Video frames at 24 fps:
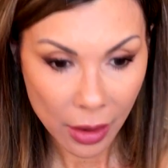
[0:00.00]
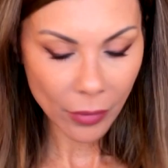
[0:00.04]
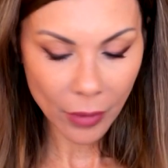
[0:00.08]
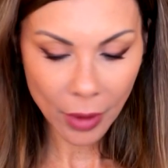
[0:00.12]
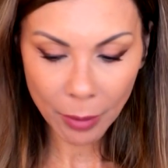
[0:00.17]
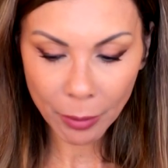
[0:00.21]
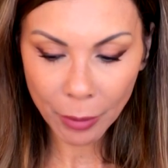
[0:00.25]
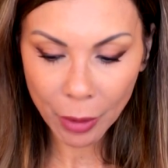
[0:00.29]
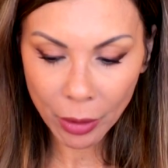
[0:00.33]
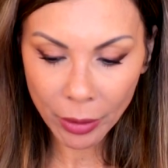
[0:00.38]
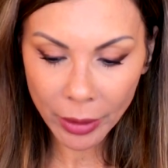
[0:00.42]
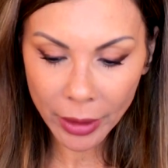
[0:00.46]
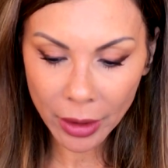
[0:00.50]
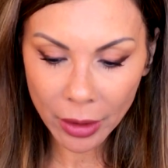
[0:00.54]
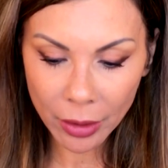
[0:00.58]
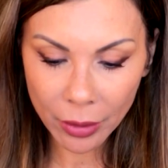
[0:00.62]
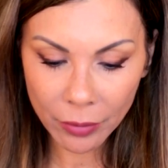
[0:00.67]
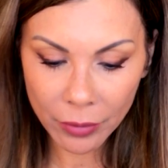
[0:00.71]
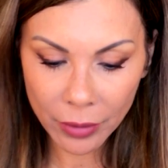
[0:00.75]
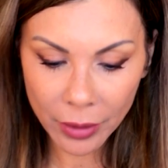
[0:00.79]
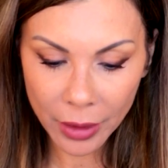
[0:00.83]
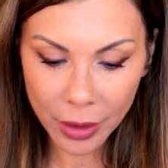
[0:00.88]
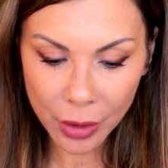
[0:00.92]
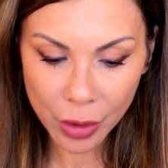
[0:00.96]
I'm going
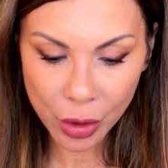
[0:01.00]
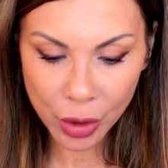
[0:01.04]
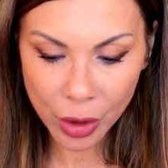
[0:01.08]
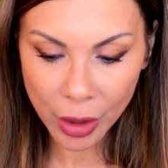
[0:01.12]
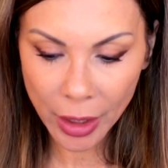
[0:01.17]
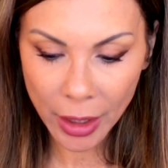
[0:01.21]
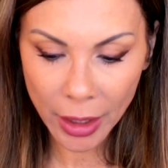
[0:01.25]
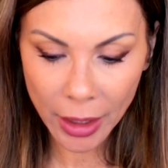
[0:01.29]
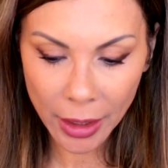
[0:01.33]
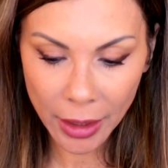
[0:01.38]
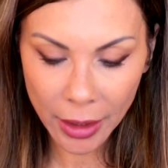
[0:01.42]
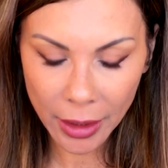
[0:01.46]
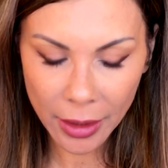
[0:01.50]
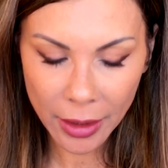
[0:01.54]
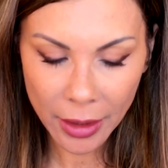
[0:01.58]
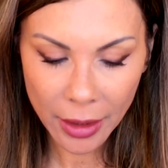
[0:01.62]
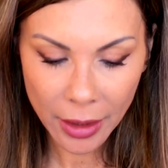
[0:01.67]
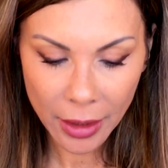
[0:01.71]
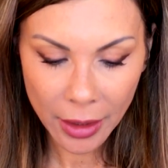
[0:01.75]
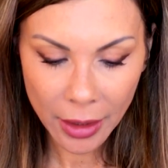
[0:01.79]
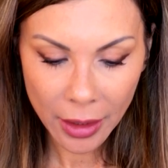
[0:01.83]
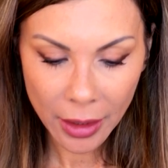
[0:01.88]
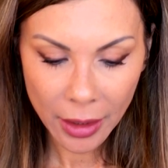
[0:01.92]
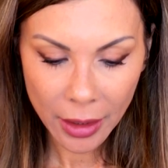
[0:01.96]
over the shade.
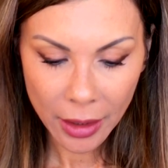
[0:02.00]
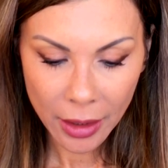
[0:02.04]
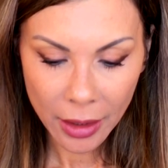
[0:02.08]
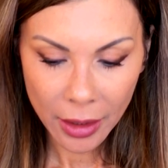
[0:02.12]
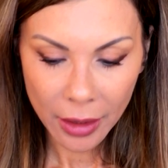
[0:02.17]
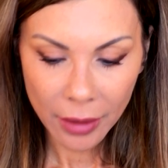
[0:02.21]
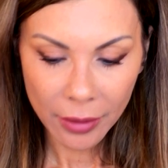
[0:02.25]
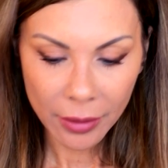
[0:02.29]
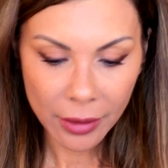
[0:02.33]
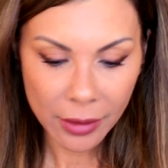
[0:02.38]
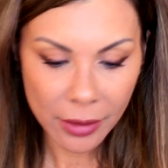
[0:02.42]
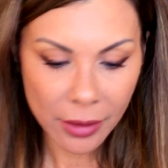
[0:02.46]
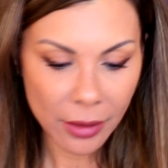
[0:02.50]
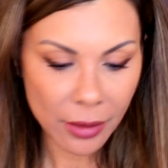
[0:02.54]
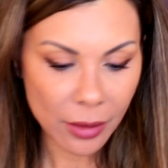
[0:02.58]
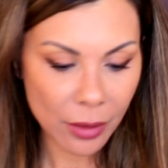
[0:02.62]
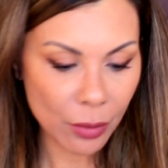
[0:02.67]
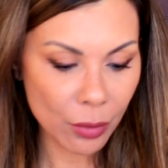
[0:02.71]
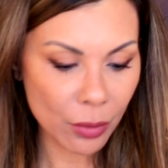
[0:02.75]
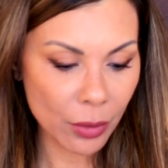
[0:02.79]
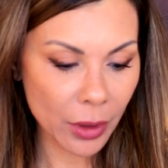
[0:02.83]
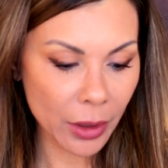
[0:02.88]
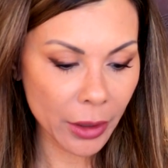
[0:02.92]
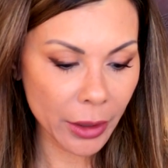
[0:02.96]
This is a
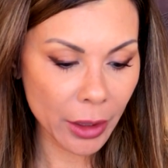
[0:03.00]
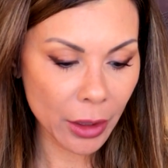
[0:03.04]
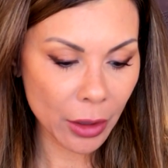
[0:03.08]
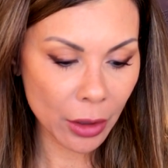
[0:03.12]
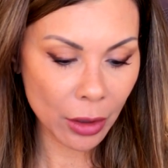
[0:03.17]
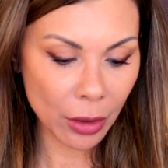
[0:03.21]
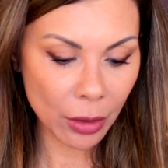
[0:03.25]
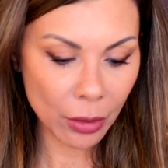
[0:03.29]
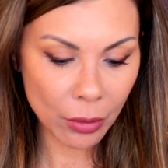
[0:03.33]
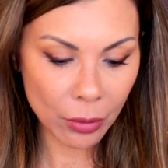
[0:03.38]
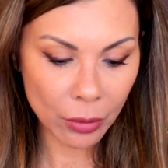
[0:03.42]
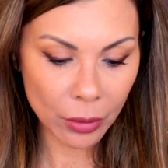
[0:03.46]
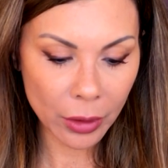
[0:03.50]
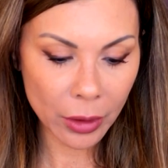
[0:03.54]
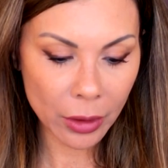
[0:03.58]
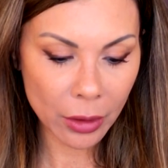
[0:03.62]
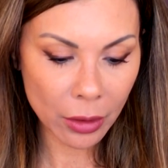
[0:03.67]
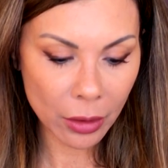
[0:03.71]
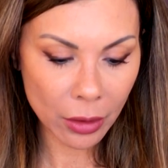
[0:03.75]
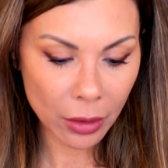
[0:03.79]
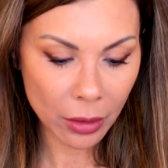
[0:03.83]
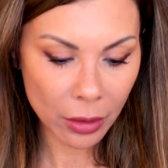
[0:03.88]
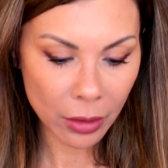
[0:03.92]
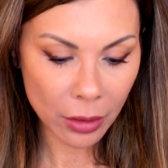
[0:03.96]
really cute
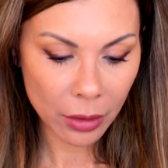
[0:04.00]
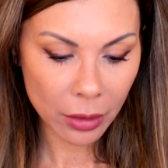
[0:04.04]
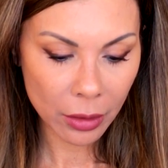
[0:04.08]
little,